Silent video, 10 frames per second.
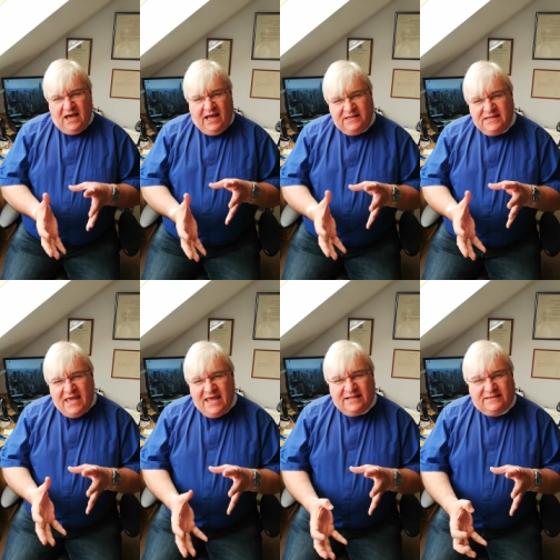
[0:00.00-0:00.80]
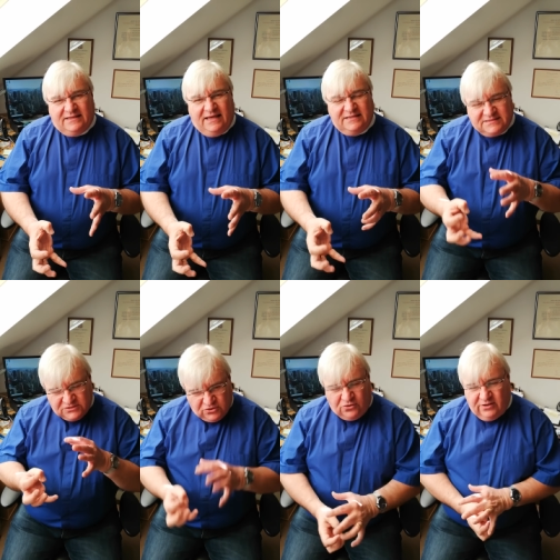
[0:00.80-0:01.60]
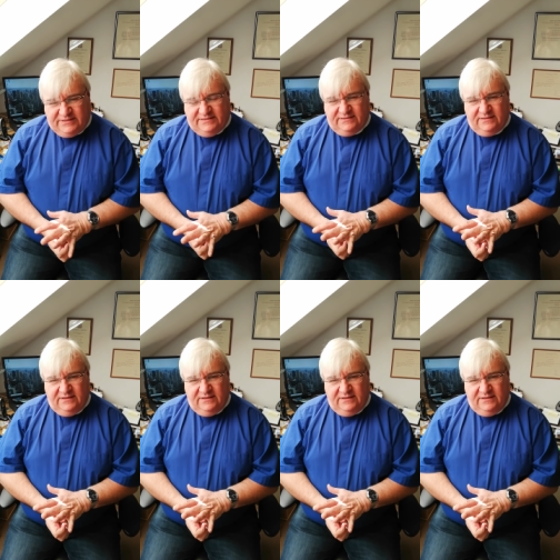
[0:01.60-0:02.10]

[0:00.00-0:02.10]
and yet it's not.